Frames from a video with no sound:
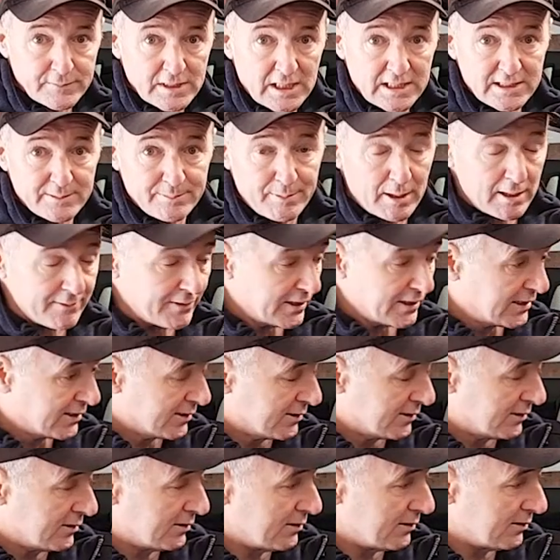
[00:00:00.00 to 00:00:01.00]
That's
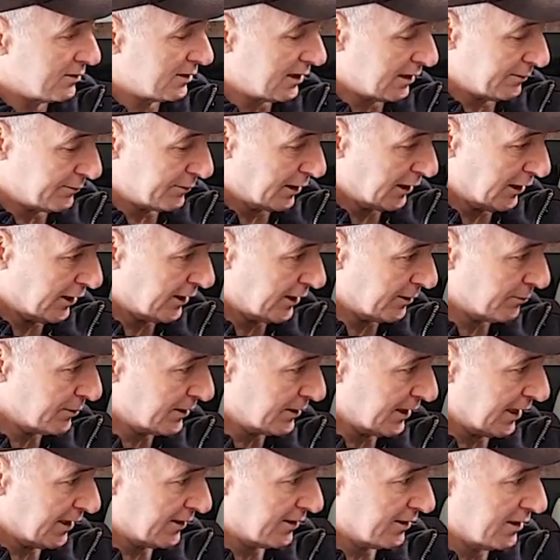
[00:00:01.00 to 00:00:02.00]
perfect. So I'm delighted
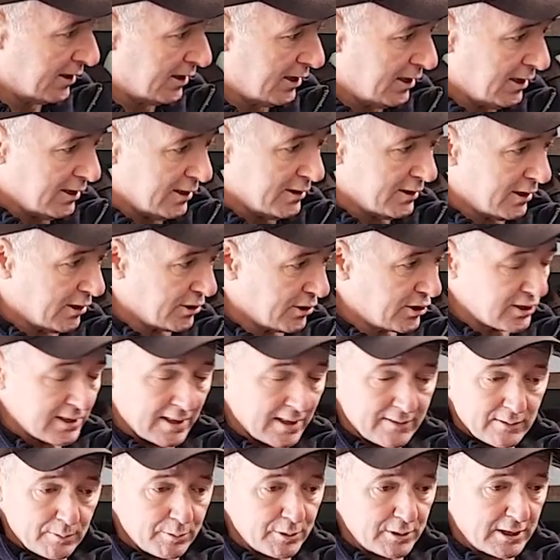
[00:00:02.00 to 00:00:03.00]
with that. Now I
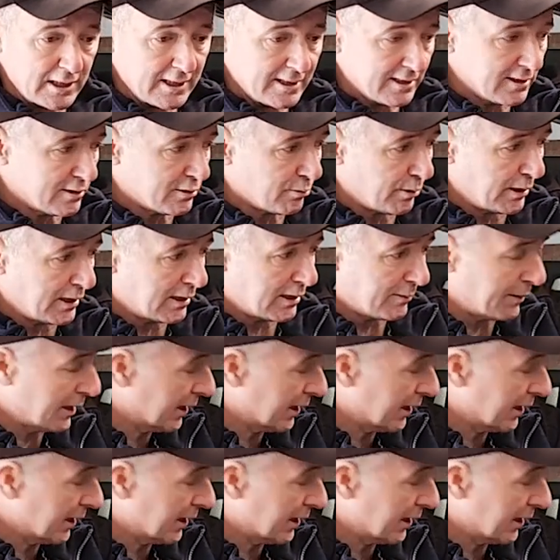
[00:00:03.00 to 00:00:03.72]
just have to put the little tweeter